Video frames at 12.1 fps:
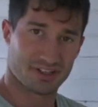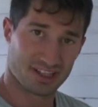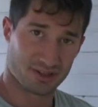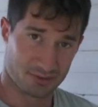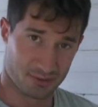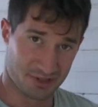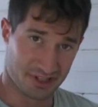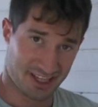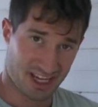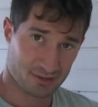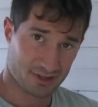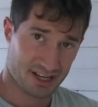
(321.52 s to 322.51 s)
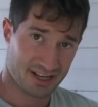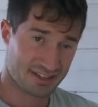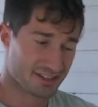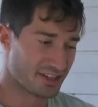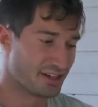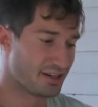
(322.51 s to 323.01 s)
here with the table,
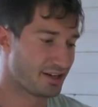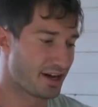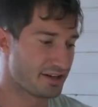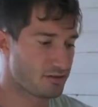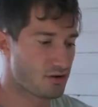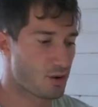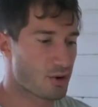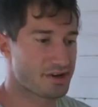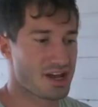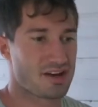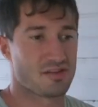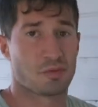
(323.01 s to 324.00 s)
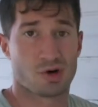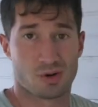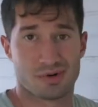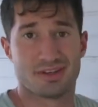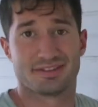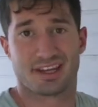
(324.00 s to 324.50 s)
guys, I knew I wanted to have a
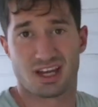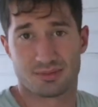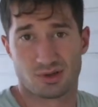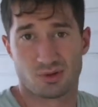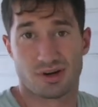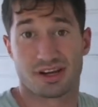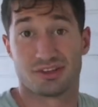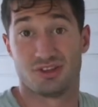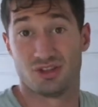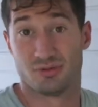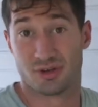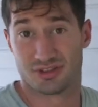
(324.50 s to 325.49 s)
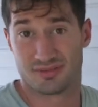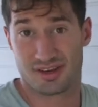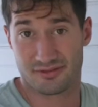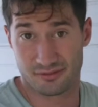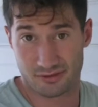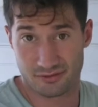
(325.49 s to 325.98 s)
permanent table where I could do most of
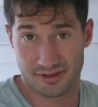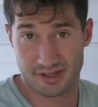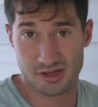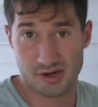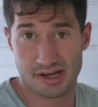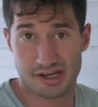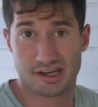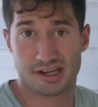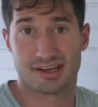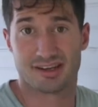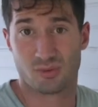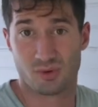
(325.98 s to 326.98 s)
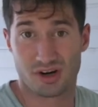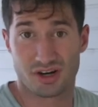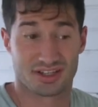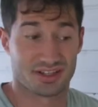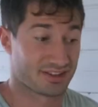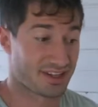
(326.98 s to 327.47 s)
my video editing and work
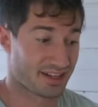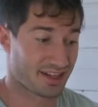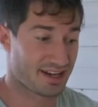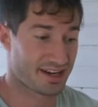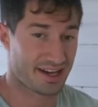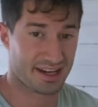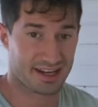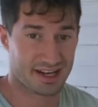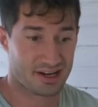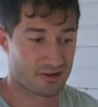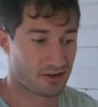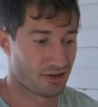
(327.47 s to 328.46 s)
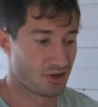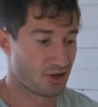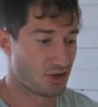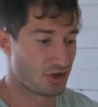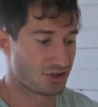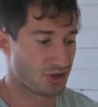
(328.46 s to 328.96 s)
and just kind of hanging out.
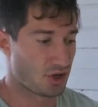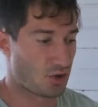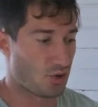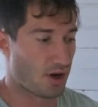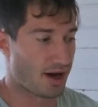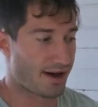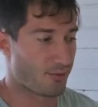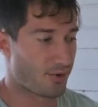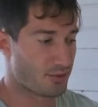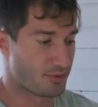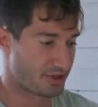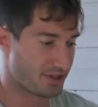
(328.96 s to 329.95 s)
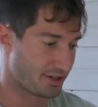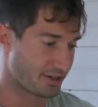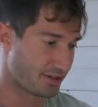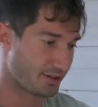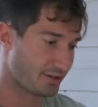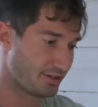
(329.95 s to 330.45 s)
So I went with the
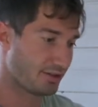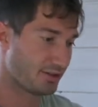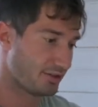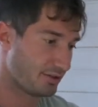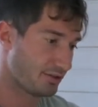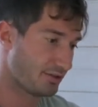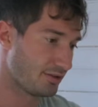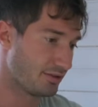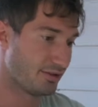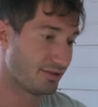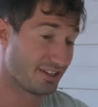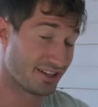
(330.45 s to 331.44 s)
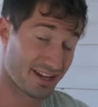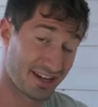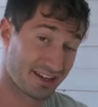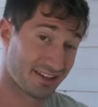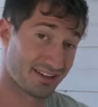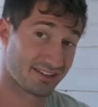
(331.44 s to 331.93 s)
dinette
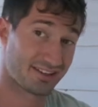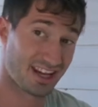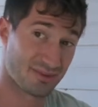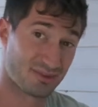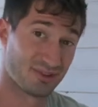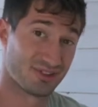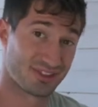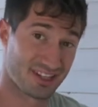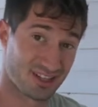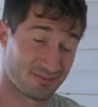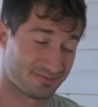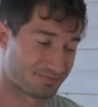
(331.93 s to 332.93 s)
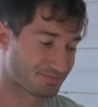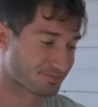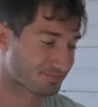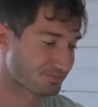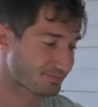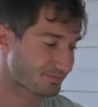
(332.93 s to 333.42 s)
table setup,
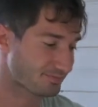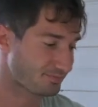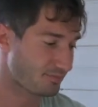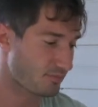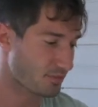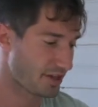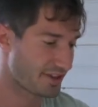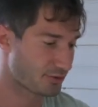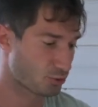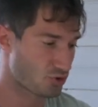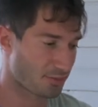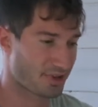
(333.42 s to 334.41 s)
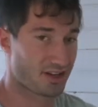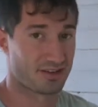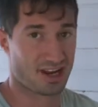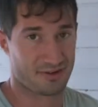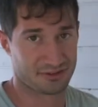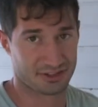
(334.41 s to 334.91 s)
and this will drop
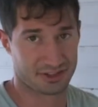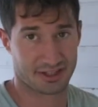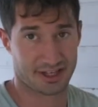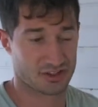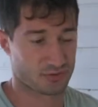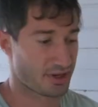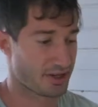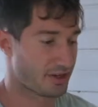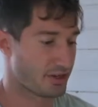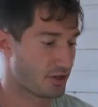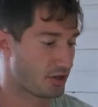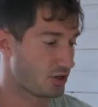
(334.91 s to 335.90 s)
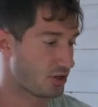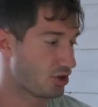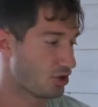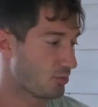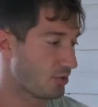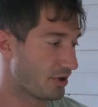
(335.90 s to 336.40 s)
down obviously to the guest bed,
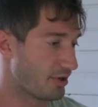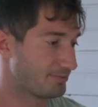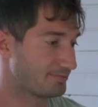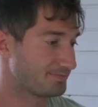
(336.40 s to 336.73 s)
but